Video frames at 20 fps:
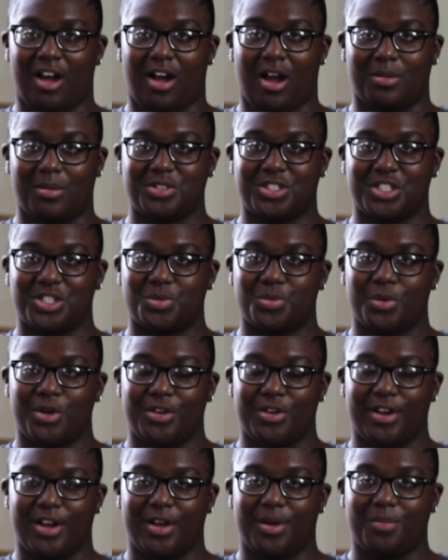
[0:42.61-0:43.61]
options
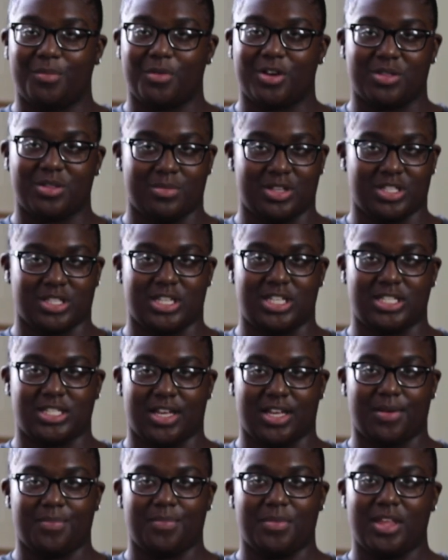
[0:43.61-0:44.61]
program with Miss
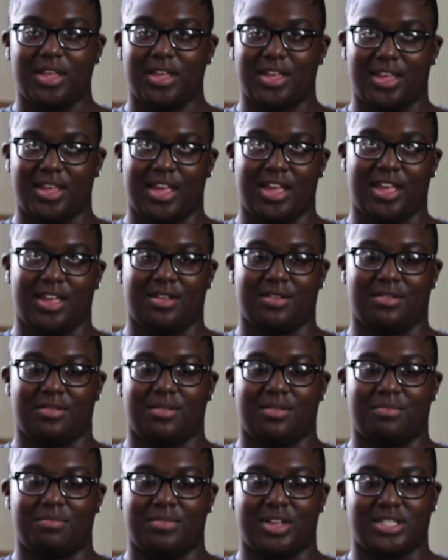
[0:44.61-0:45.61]
Lisa and
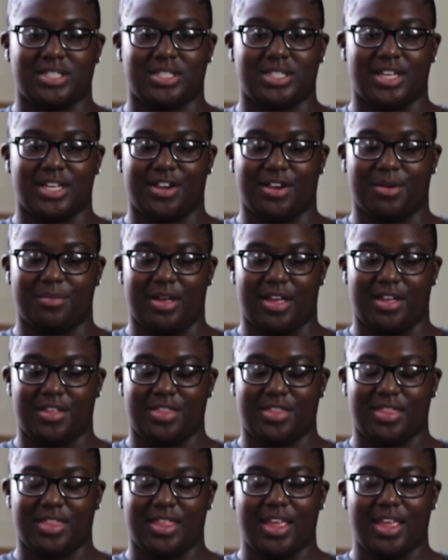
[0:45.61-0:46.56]
Miss Sarah Beth,